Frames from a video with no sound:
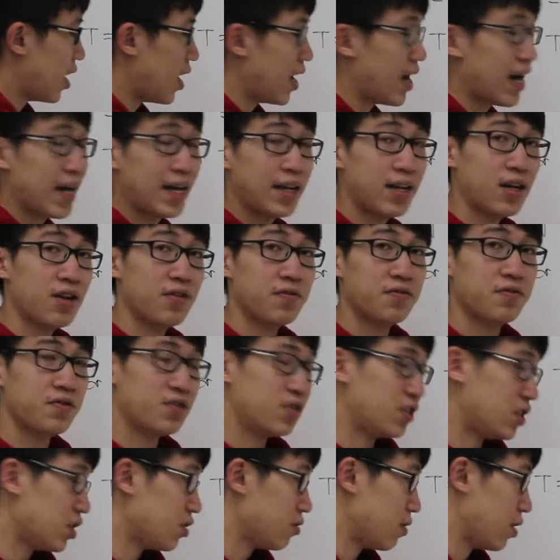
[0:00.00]
height
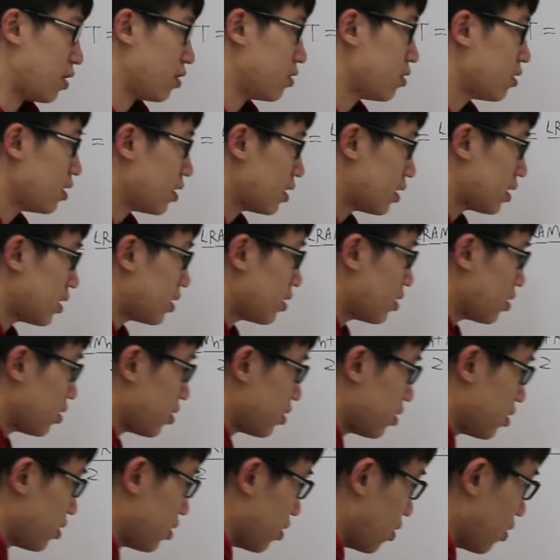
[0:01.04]
of 0.
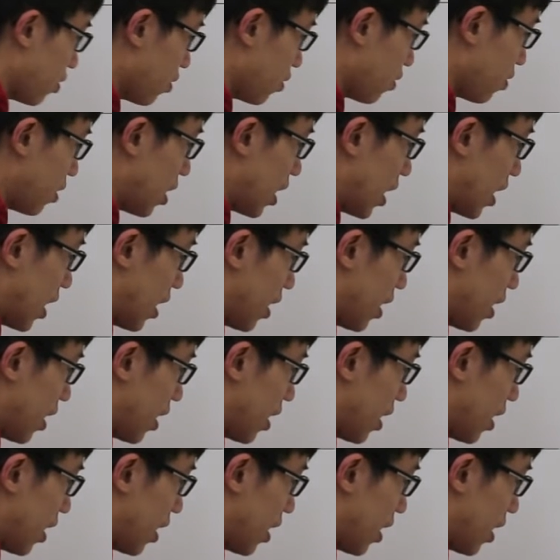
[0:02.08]
So